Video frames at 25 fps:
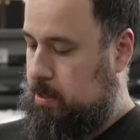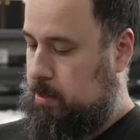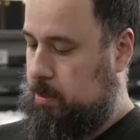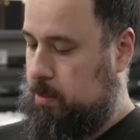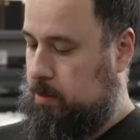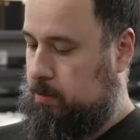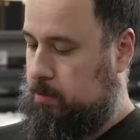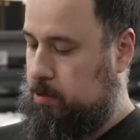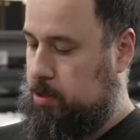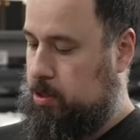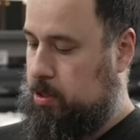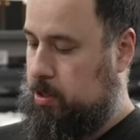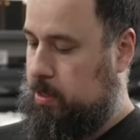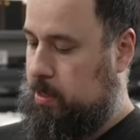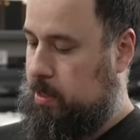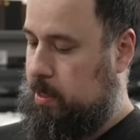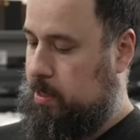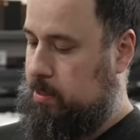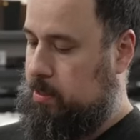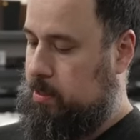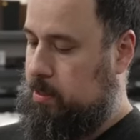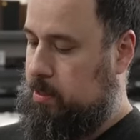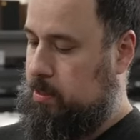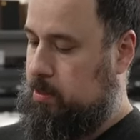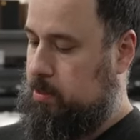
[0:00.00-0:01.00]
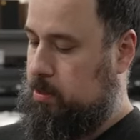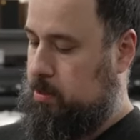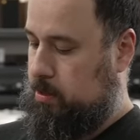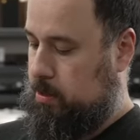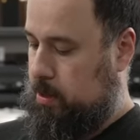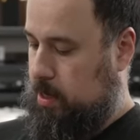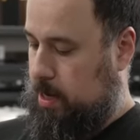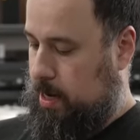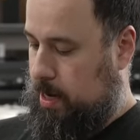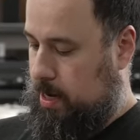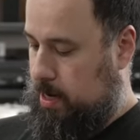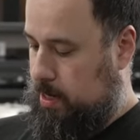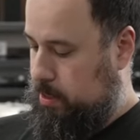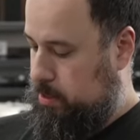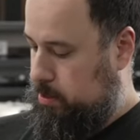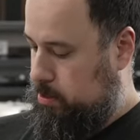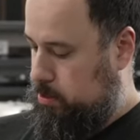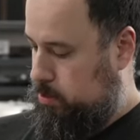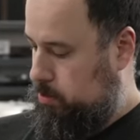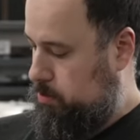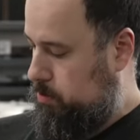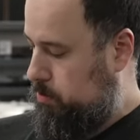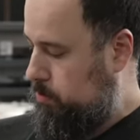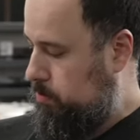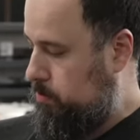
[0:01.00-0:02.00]
the original
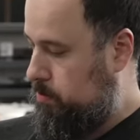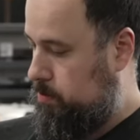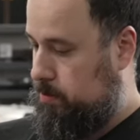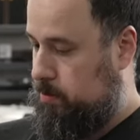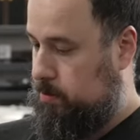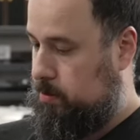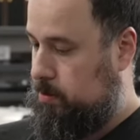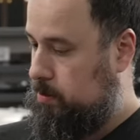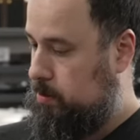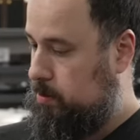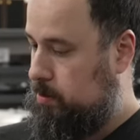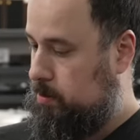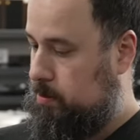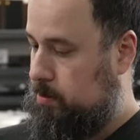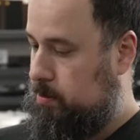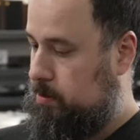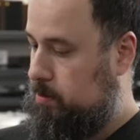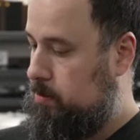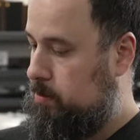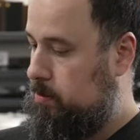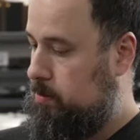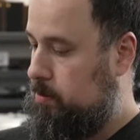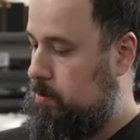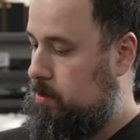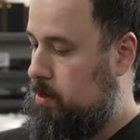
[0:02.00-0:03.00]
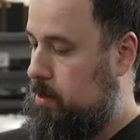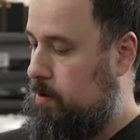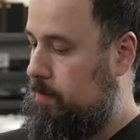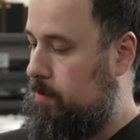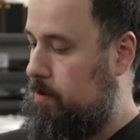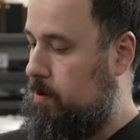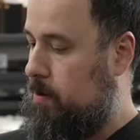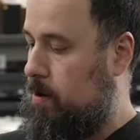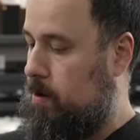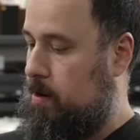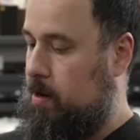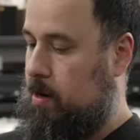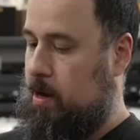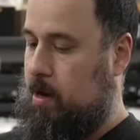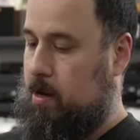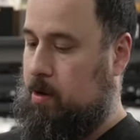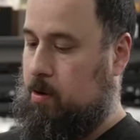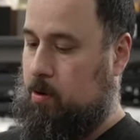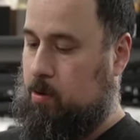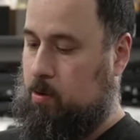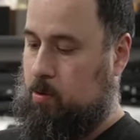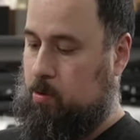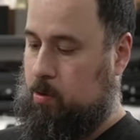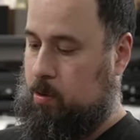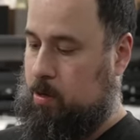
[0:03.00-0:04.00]
1982 cover art on
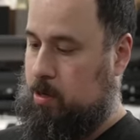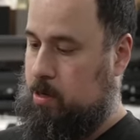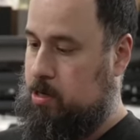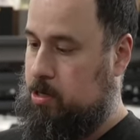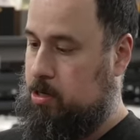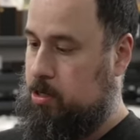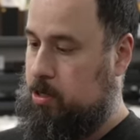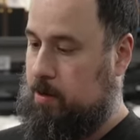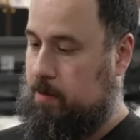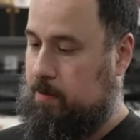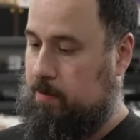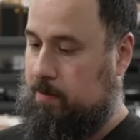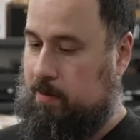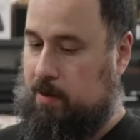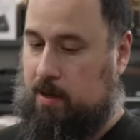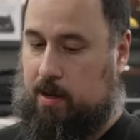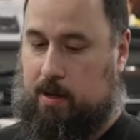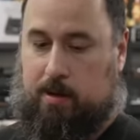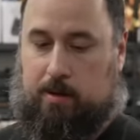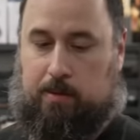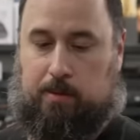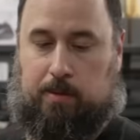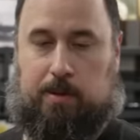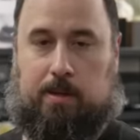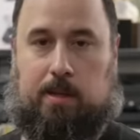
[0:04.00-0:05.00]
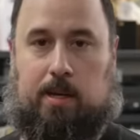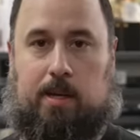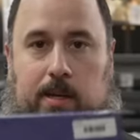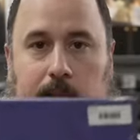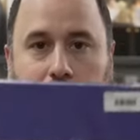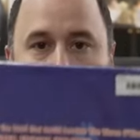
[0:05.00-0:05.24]
orange vinyl with like